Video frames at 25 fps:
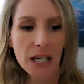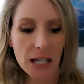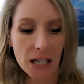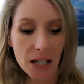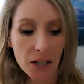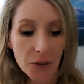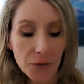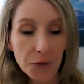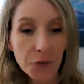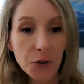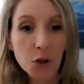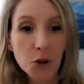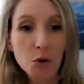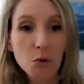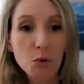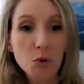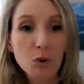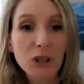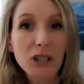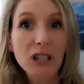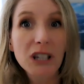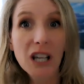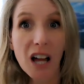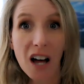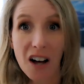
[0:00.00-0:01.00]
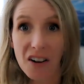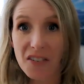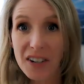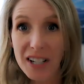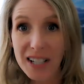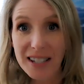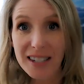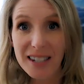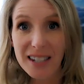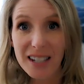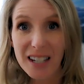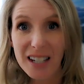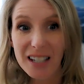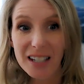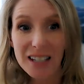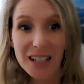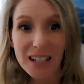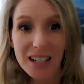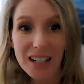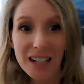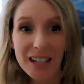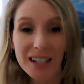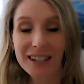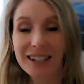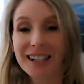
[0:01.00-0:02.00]
If you love it,
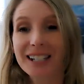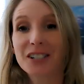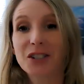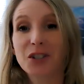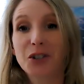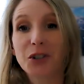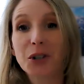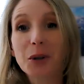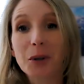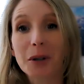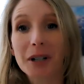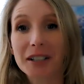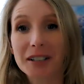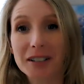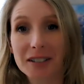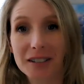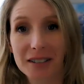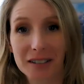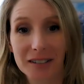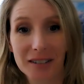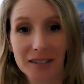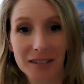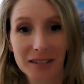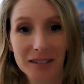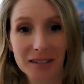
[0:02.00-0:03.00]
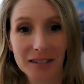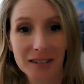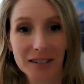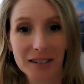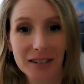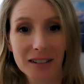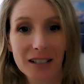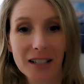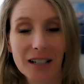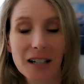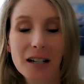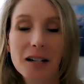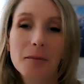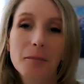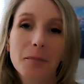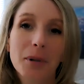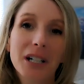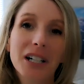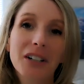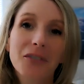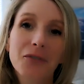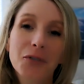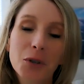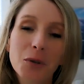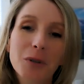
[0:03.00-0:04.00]
then do it. But
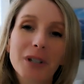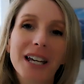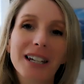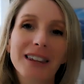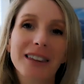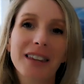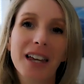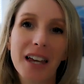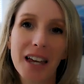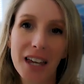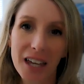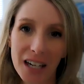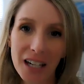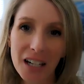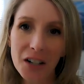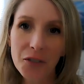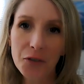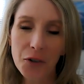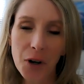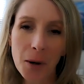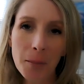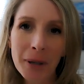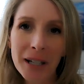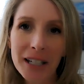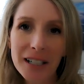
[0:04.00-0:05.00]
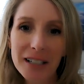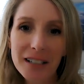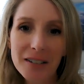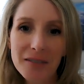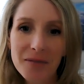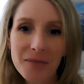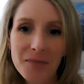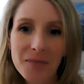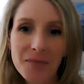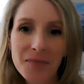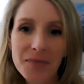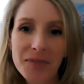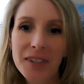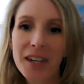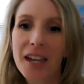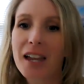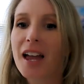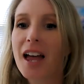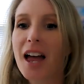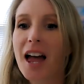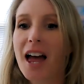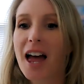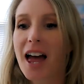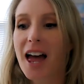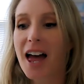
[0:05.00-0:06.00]
if you get the ick from it
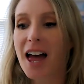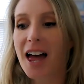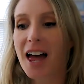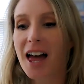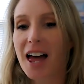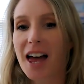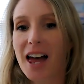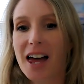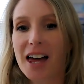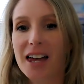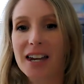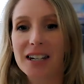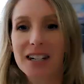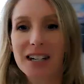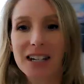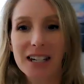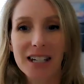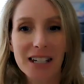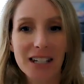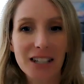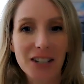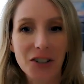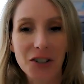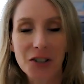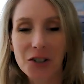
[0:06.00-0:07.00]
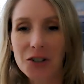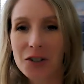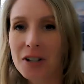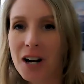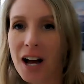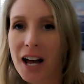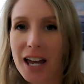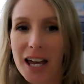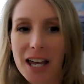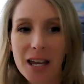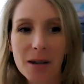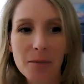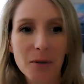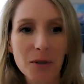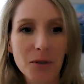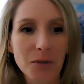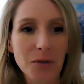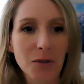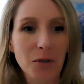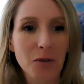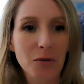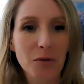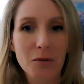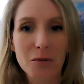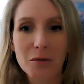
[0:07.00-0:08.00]
and you're not able
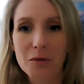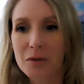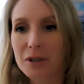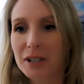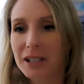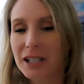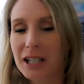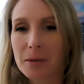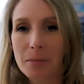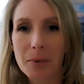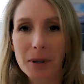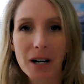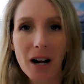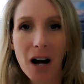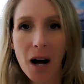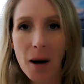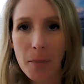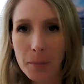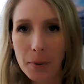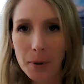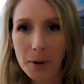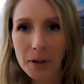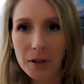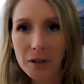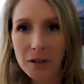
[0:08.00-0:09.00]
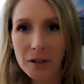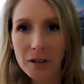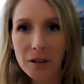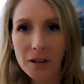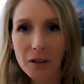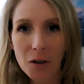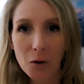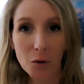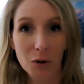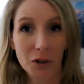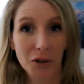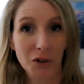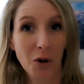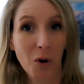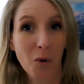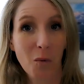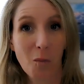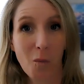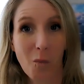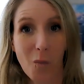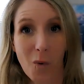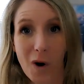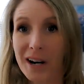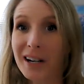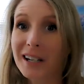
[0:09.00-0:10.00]
to keep it up or
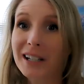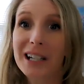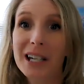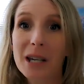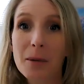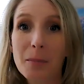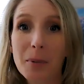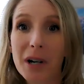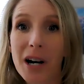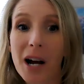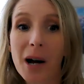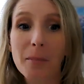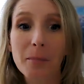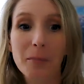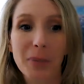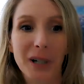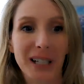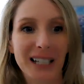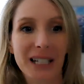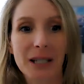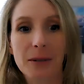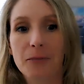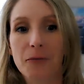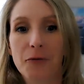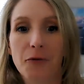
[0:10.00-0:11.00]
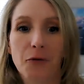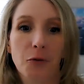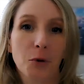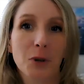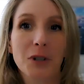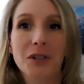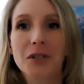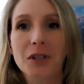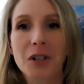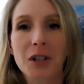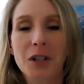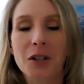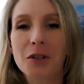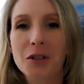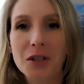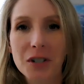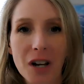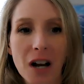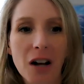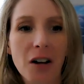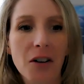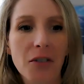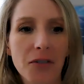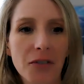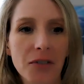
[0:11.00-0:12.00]
don't want to keep it up, but keep forcing
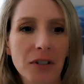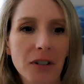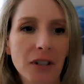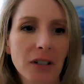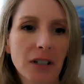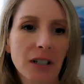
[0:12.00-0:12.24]
yourself,